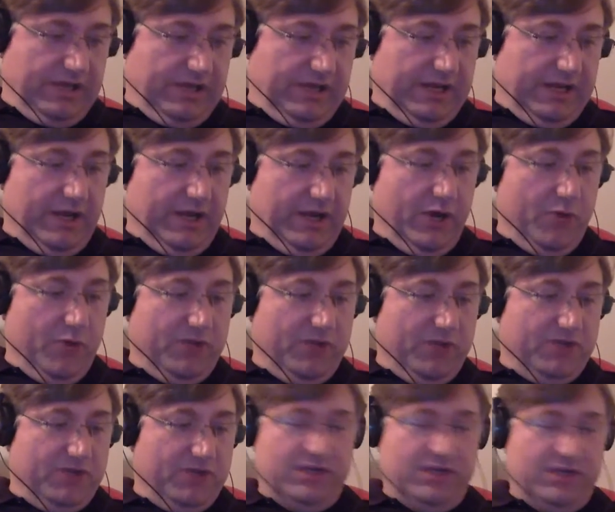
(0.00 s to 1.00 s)
And I hope
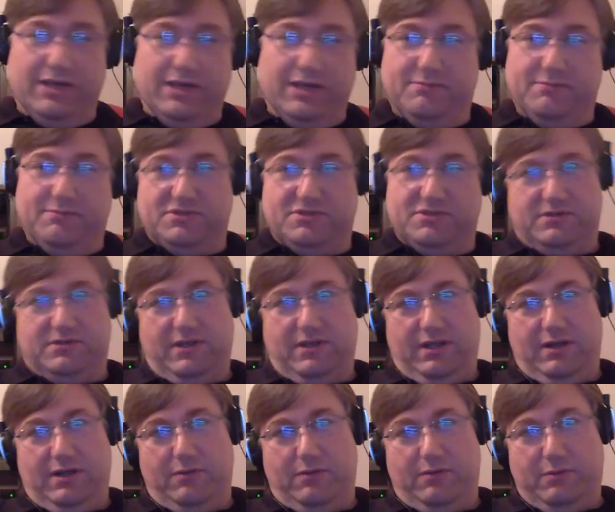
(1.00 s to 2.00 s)
that she keeps
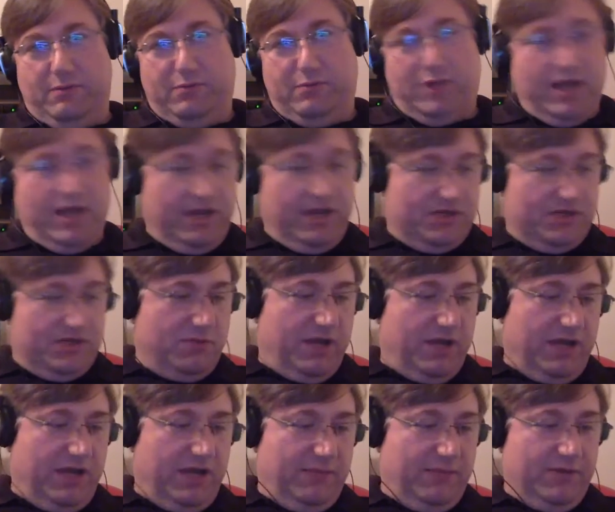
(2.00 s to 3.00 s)
replying to
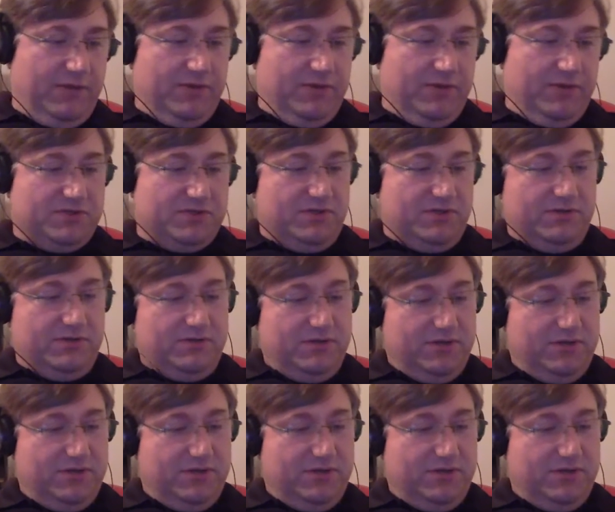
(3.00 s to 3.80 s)
my emails to